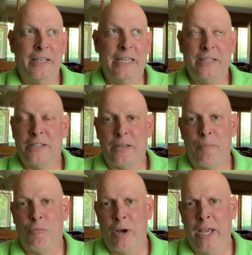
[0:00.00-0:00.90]
in
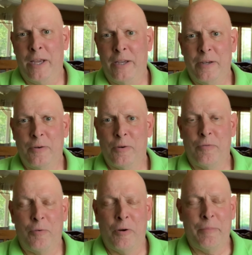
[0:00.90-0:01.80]
some way or
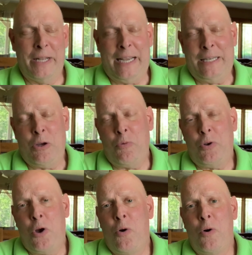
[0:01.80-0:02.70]
form, and I don't
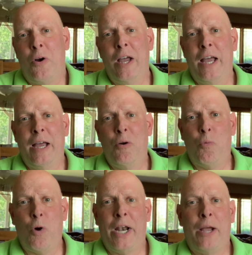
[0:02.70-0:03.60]
know
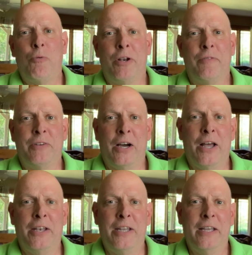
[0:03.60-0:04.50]
what I would have
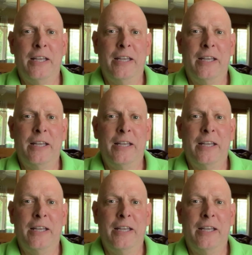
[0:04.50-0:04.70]
done